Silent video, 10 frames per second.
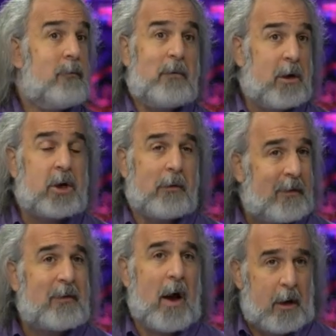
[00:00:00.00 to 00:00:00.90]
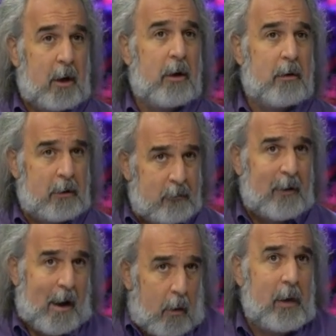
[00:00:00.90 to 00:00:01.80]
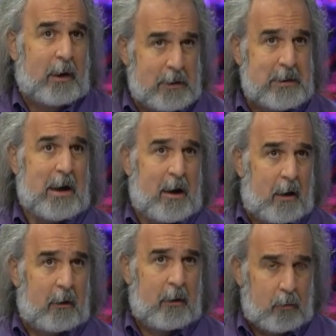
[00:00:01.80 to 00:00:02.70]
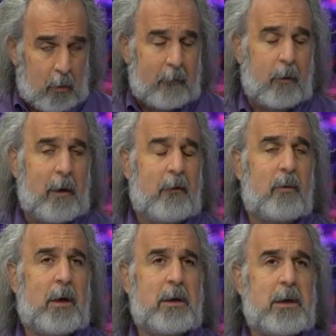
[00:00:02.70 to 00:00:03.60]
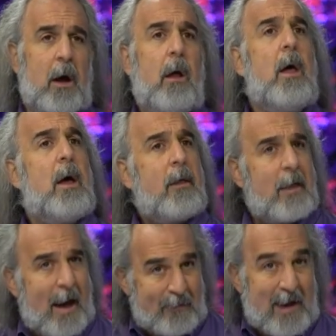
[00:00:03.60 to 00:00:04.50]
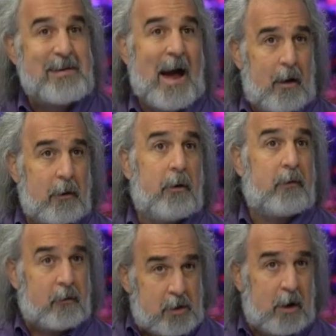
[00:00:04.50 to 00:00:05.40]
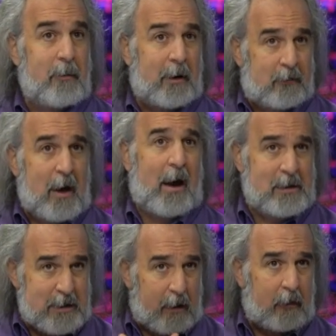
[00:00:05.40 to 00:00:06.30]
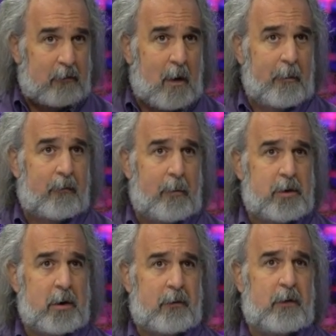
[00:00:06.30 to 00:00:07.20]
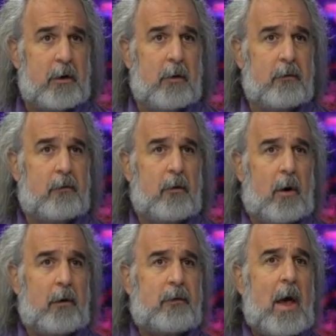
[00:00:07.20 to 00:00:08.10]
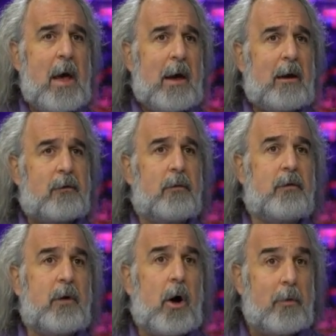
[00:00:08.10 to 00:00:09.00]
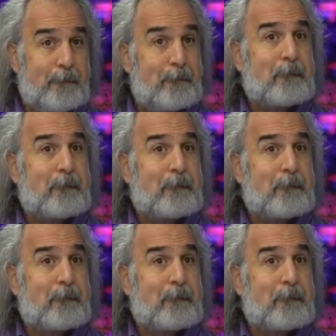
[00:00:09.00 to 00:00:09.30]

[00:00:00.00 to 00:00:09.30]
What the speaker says: digitally signed code is how we can tell, one of the ways we can tell, that that download is legitimate, it's got integrity, it's coming from a trusted known source, and as a result,